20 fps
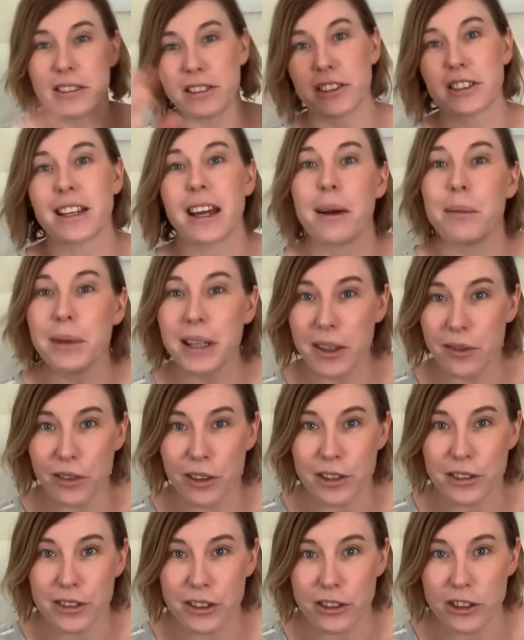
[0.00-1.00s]
just come here
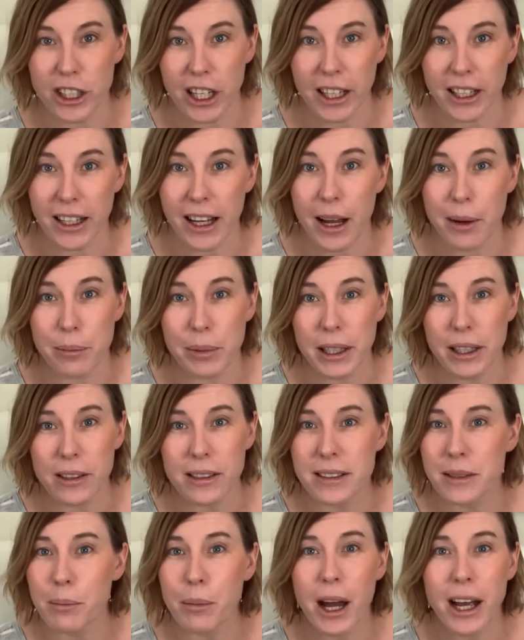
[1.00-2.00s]
first and check it out,
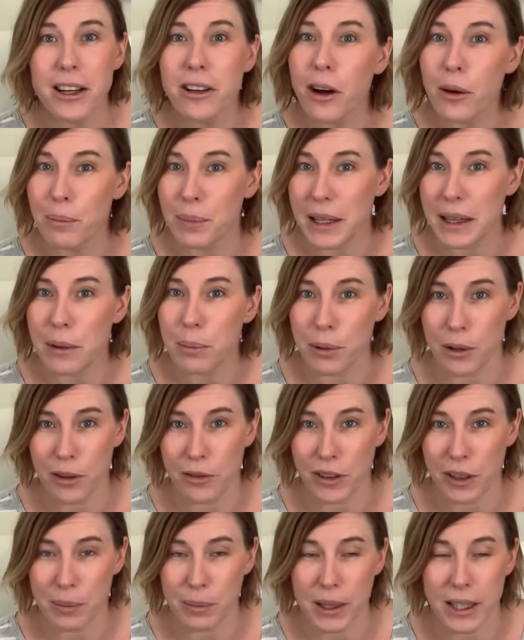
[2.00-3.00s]
because it might not be the
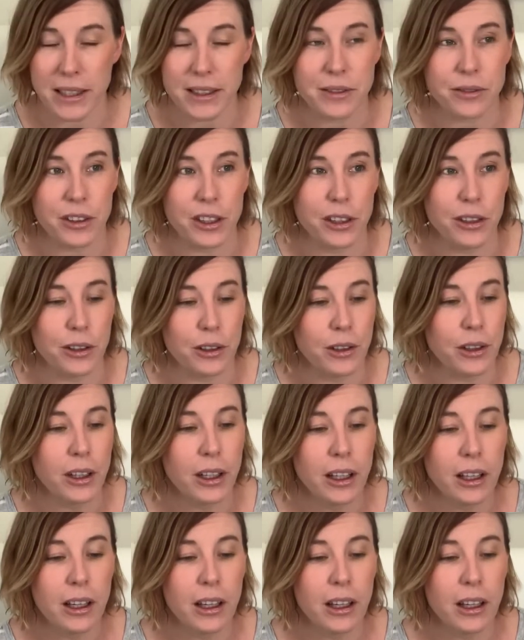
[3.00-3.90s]
perfect place for you.